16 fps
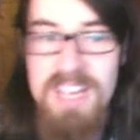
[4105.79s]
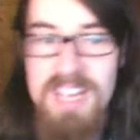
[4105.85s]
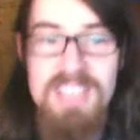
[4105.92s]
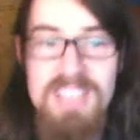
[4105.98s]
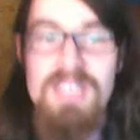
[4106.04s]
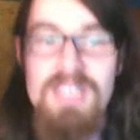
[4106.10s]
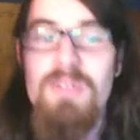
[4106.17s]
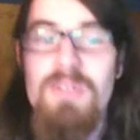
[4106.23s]

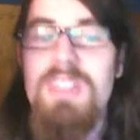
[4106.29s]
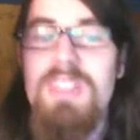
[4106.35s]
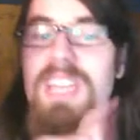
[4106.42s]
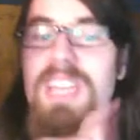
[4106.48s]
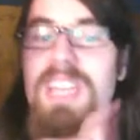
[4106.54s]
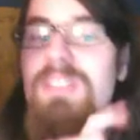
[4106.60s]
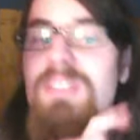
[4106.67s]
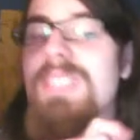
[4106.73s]
so it
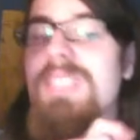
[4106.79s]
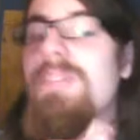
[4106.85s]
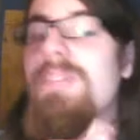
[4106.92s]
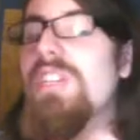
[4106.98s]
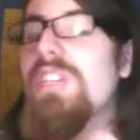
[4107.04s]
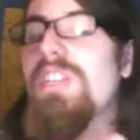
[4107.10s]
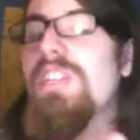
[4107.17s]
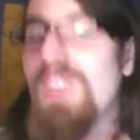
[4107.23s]
counts as a
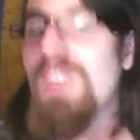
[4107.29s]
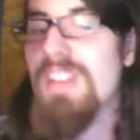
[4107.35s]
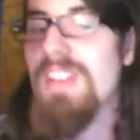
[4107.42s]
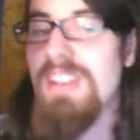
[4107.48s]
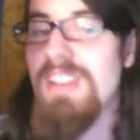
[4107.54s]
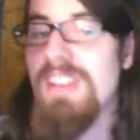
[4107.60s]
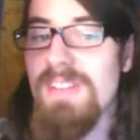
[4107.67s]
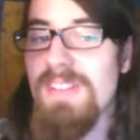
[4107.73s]
major
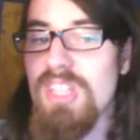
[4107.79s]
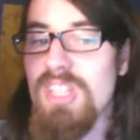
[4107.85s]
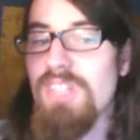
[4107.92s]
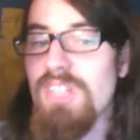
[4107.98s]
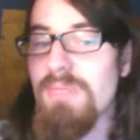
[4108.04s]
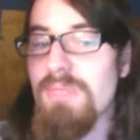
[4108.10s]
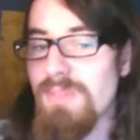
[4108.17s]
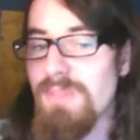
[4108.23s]

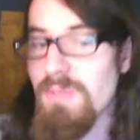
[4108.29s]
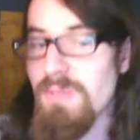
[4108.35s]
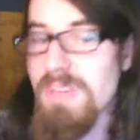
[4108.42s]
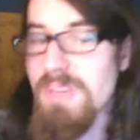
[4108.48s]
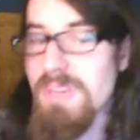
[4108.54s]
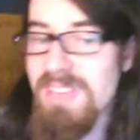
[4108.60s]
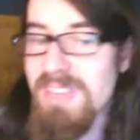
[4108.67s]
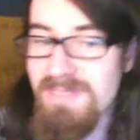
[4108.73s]
achievement for
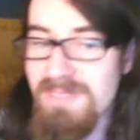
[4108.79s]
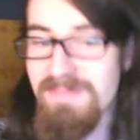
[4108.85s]
me.